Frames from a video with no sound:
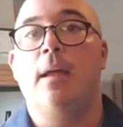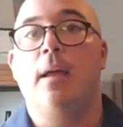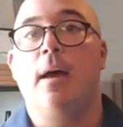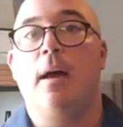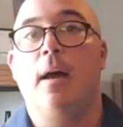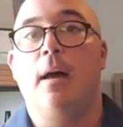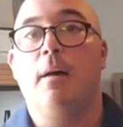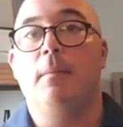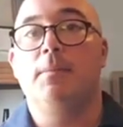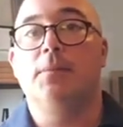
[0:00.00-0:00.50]

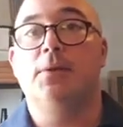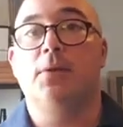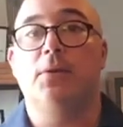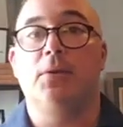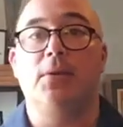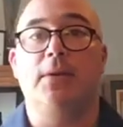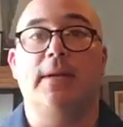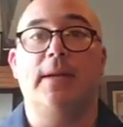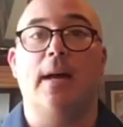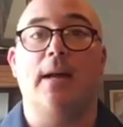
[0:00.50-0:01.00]
So
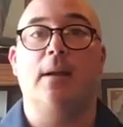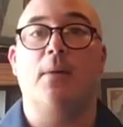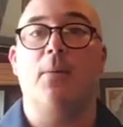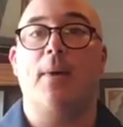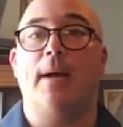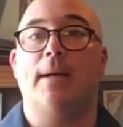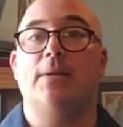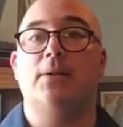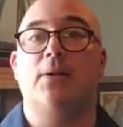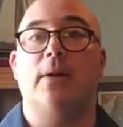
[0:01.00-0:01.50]
Union County,
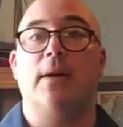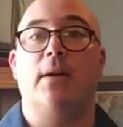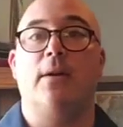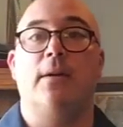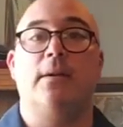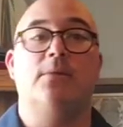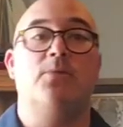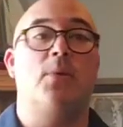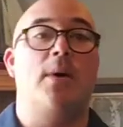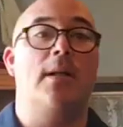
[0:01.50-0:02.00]
Waxhaw
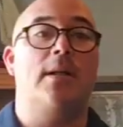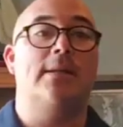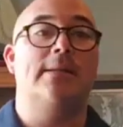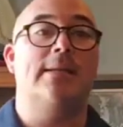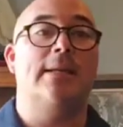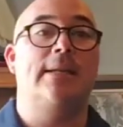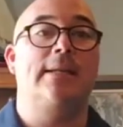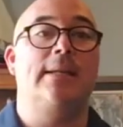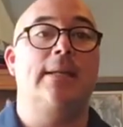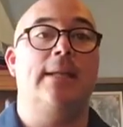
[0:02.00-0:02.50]
area, as well as
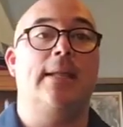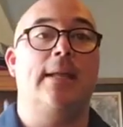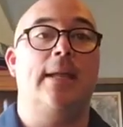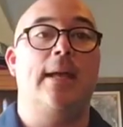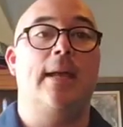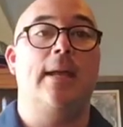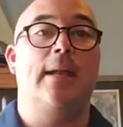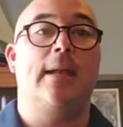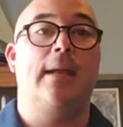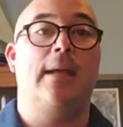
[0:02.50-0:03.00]
Indian
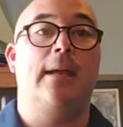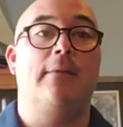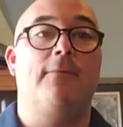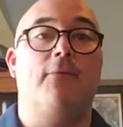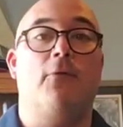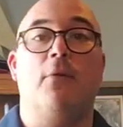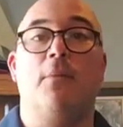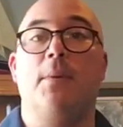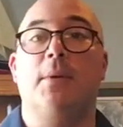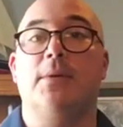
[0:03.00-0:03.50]
Land and
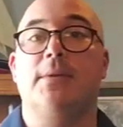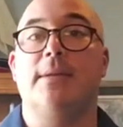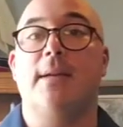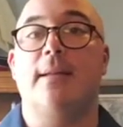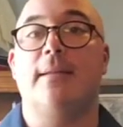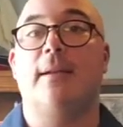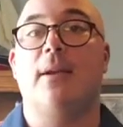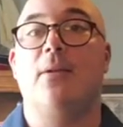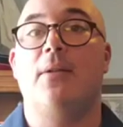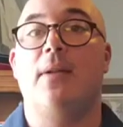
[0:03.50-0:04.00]
Fort Mill,
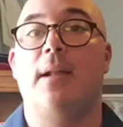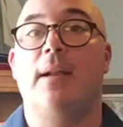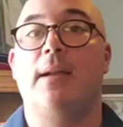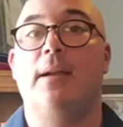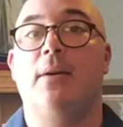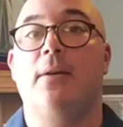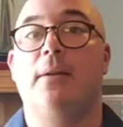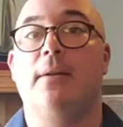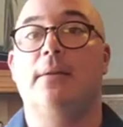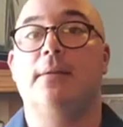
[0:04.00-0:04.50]
South Carolina
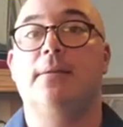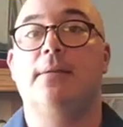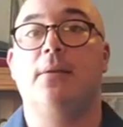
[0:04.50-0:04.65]
areas.